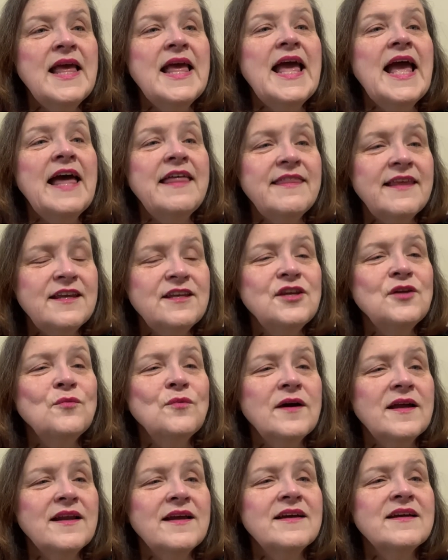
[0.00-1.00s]
And then you
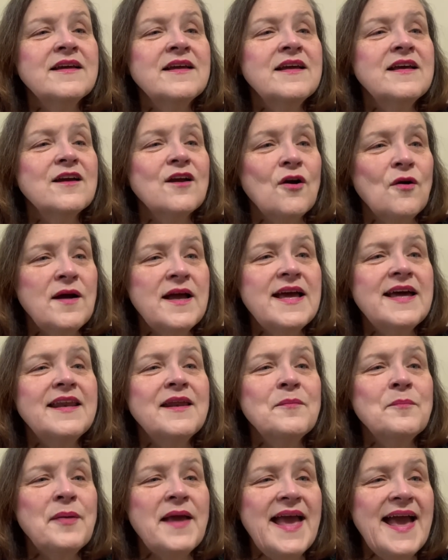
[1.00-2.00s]
want to go ahead
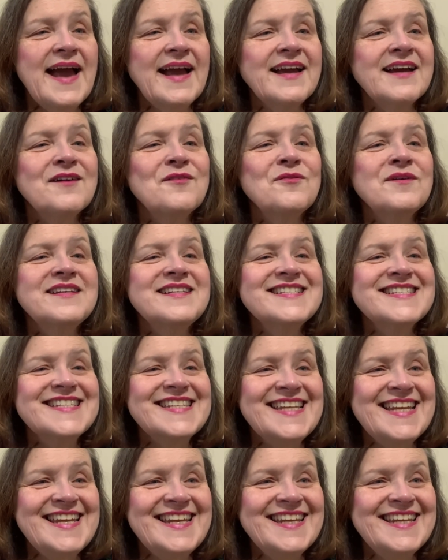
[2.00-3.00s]
and pack what is
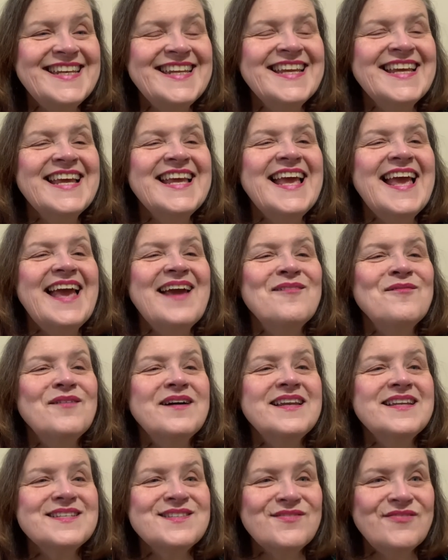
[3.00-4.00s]
needed and what
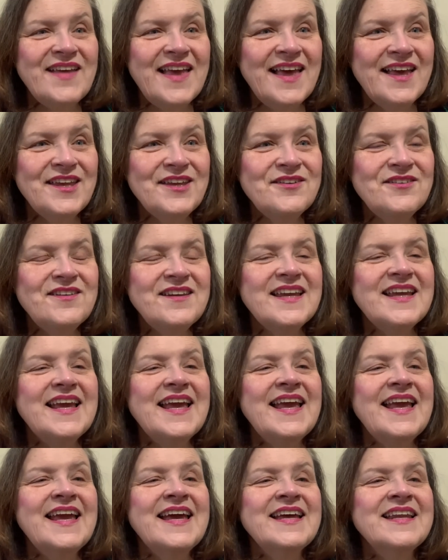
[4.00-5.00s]
is valued
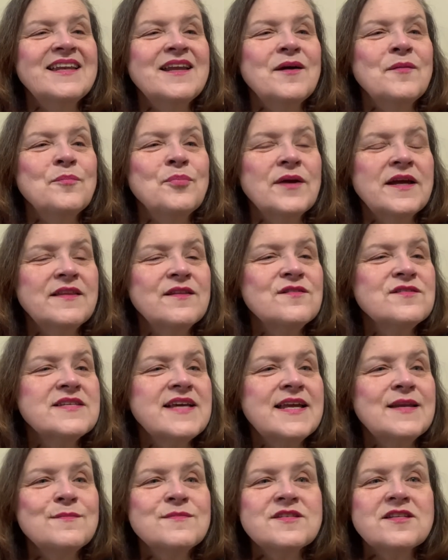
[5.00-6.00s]
and bring those
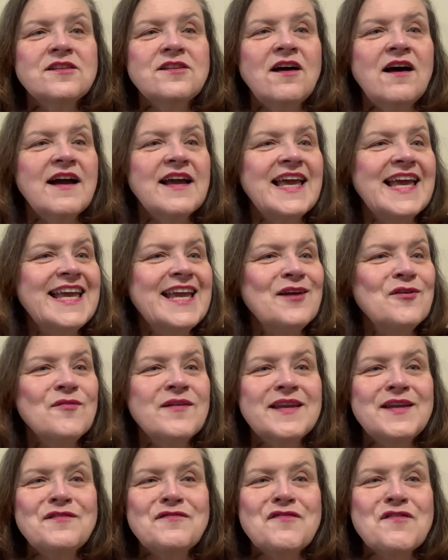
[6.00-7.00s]
items along and get
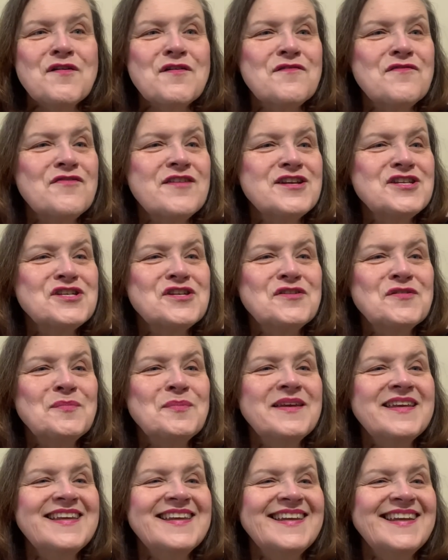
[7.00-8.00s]
ready for a fresh new
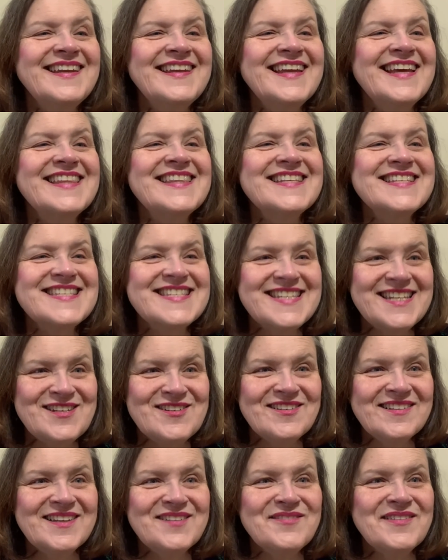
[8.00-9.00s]
beginning at the
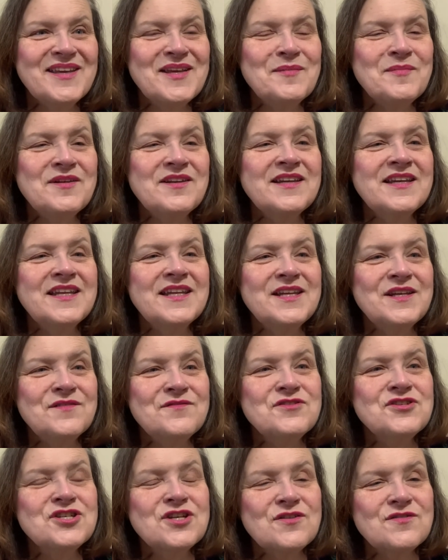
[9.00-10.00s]
senior living community
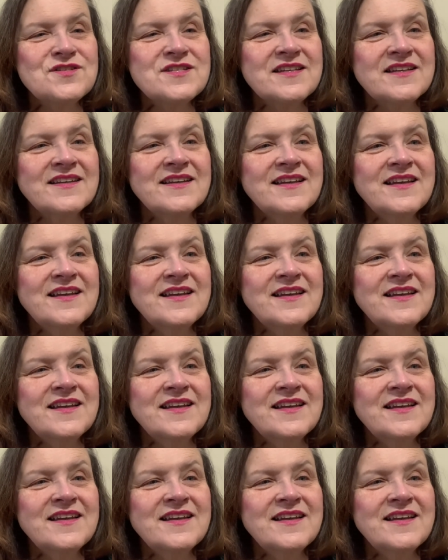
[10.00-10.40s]
you've chosen.